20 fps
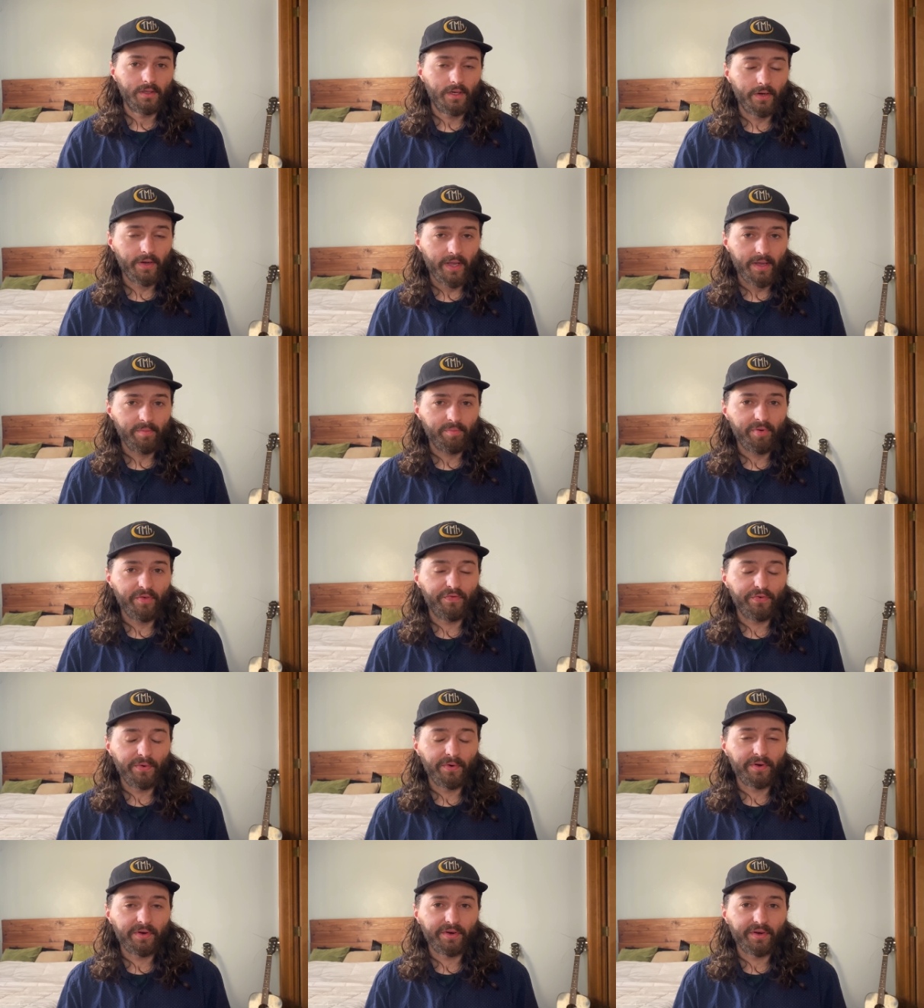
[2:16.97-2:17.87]
Okay,
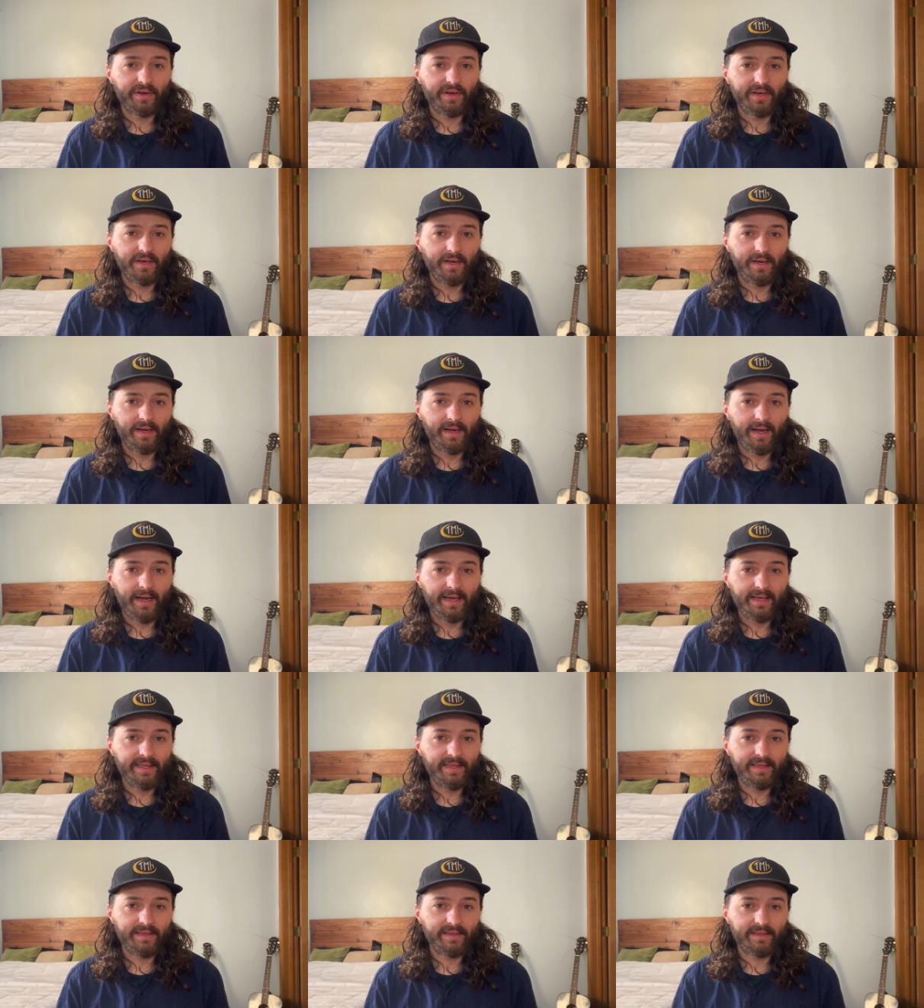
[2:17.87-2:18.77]
before
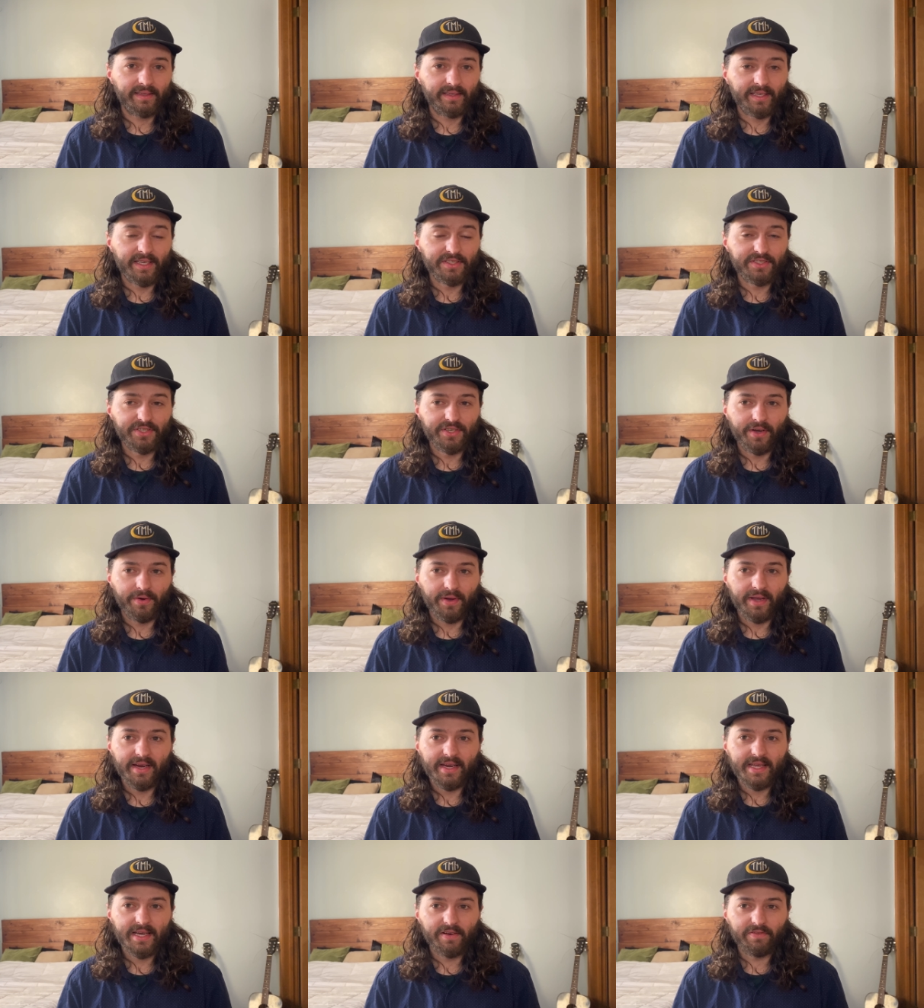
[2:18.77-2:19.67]
I get to know
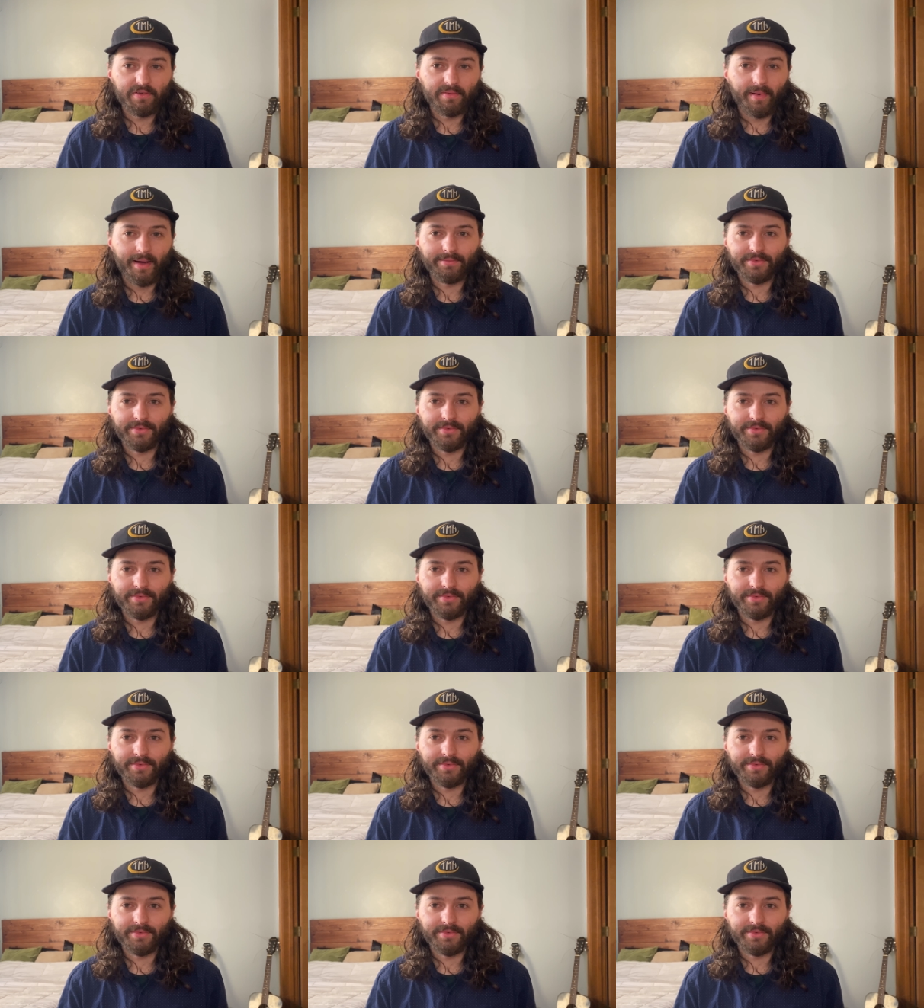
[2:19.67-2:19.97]
any of them,